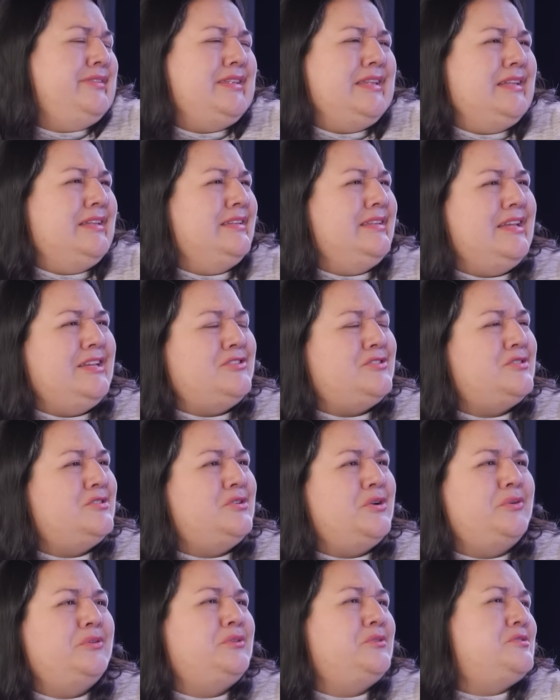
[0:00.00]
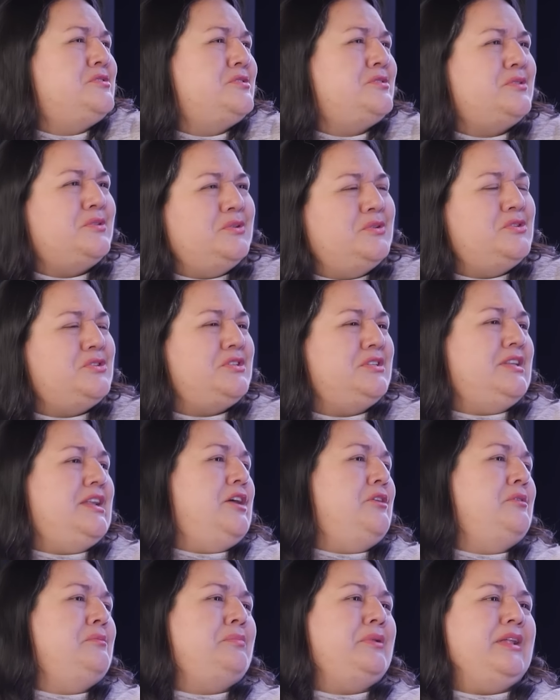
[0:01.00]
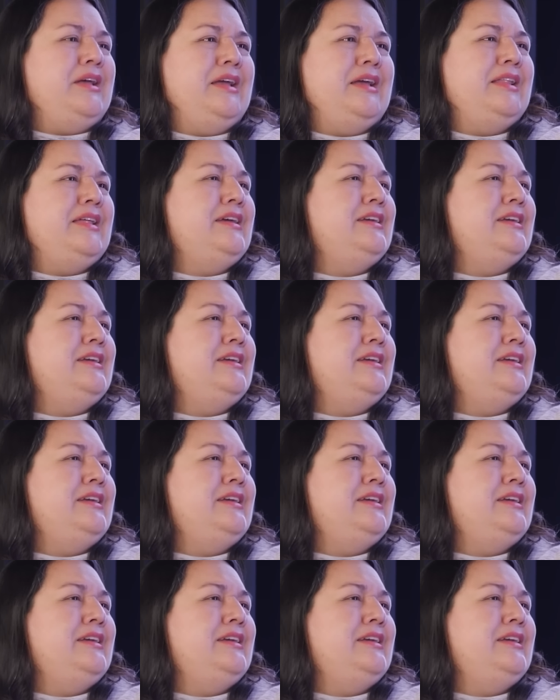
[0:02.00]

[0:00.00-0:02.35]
they just don't. There's a solution now in play.